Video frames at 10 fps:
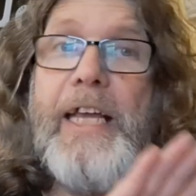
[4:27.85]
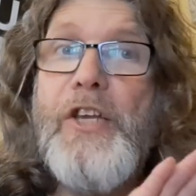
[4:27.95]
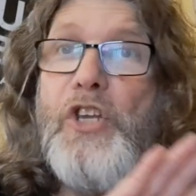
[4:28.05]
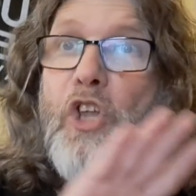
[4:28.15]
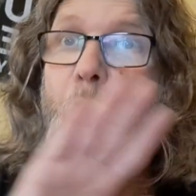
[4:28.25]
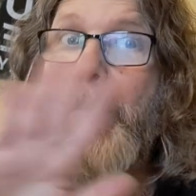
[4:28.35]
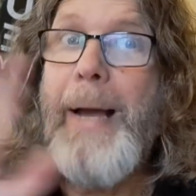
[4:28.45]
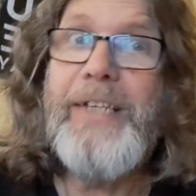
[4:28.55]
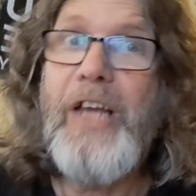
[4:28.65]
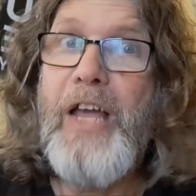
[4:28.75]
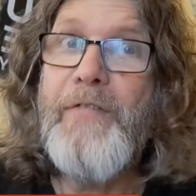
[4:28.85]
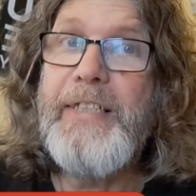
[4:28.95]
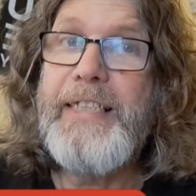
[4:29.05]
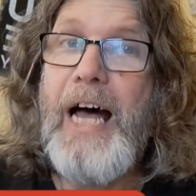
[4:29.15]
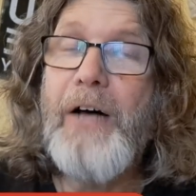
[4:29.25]
no matter if
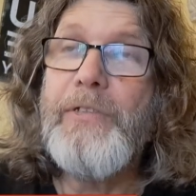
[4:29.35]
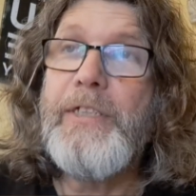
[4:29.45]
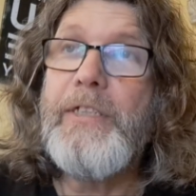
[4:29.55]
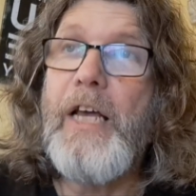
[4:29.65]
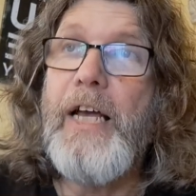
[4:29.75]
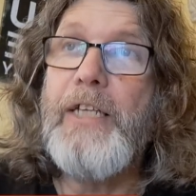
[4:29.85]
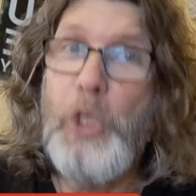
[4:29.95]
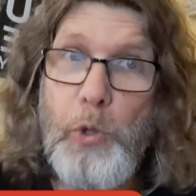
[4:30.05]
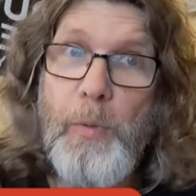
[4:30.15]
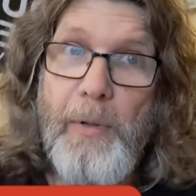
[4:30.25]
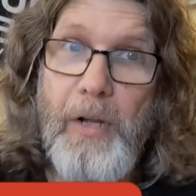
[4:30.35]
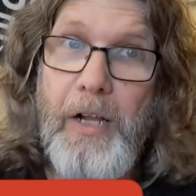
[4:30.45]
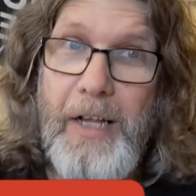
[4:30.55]
it sounds doable